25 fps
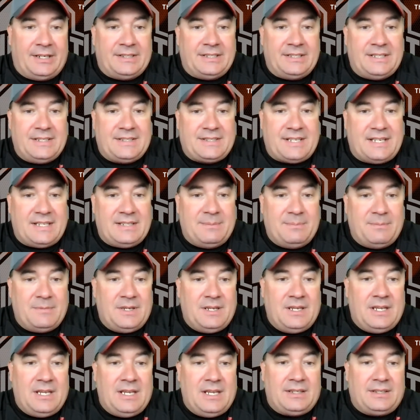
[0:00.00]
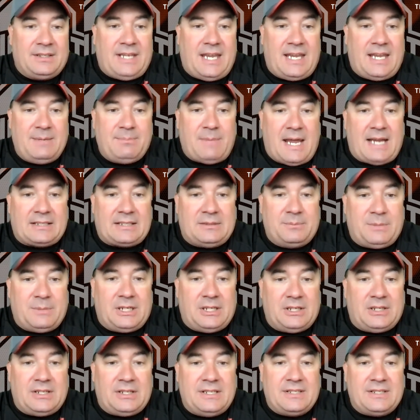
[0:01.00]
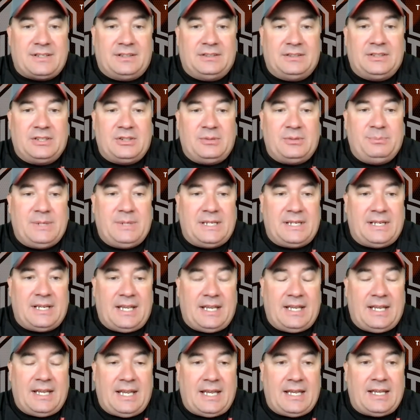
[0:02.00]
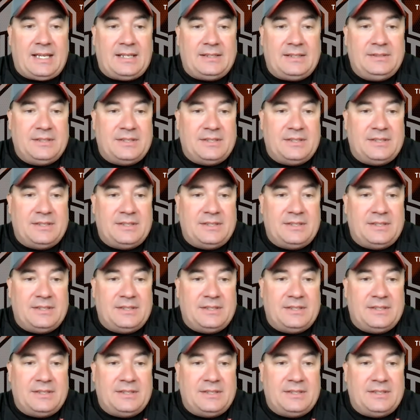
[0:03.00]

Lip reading: He said, Cade McNamara is a little bit ahead.